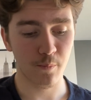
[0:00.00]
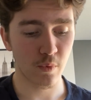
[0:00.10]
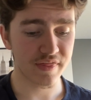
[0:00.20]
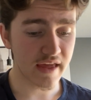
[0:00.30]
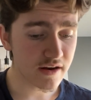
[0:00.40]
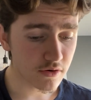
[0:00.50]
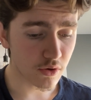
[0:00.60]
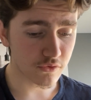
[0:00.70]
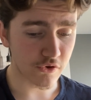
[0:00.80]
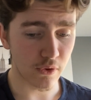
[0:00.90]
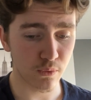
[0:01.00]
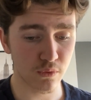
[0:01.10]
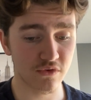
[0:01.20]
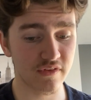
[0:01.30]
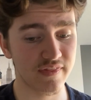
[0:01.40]
We then got
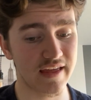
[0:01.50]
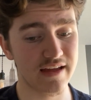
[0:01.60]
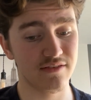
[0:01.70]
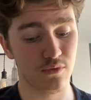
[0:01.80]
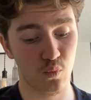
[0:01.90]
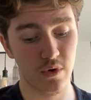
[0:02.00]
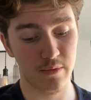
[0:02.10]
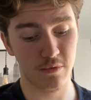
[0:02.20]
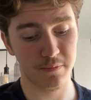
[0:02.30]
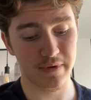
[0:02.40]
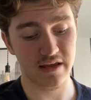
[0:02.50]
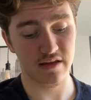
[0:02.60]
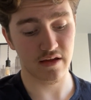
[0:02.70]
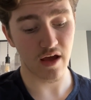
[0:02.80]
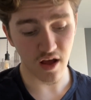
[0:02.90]
told that we would be
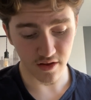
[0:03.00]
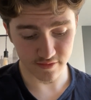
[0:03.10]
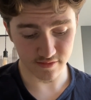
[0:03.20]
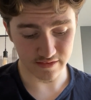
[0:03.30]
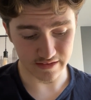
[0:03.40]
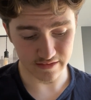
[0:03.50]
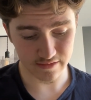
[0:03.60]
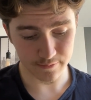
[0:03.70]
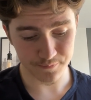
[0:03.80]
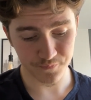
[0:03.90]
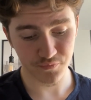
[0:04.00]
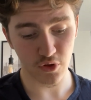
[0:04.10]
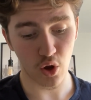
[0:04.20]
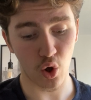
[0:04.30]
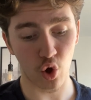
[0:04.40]
casted
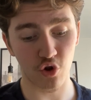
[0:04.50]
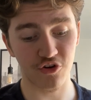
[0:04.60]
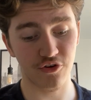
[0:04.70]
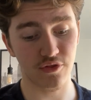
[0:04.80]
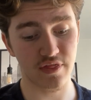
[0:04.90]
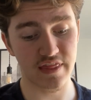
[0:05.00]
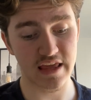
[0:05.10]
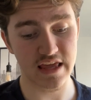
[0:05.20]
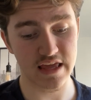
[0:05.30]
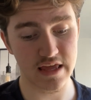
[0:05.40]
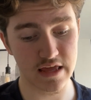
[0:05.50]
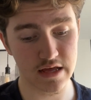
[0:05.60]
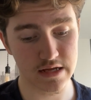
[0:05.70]
on the